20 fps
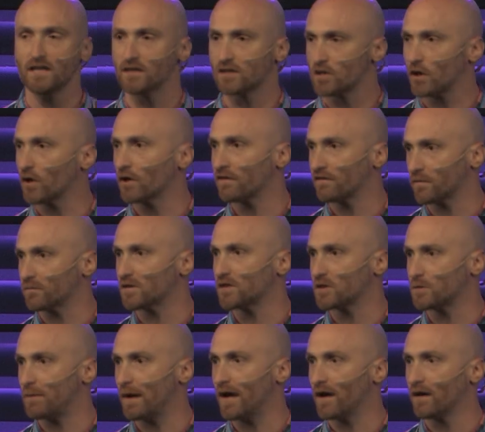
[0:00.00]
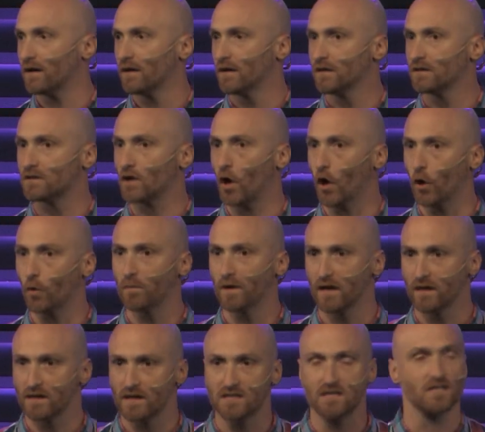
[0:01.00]
to turn from despair to hope.
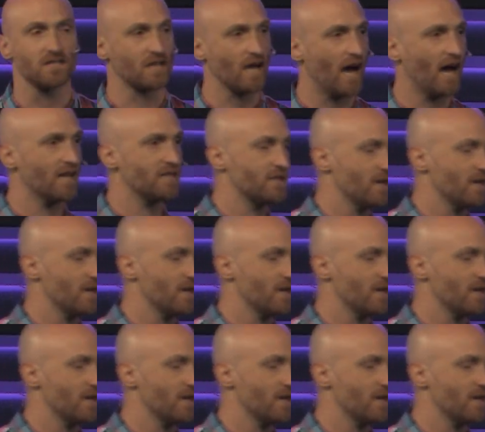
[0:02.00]
This is God's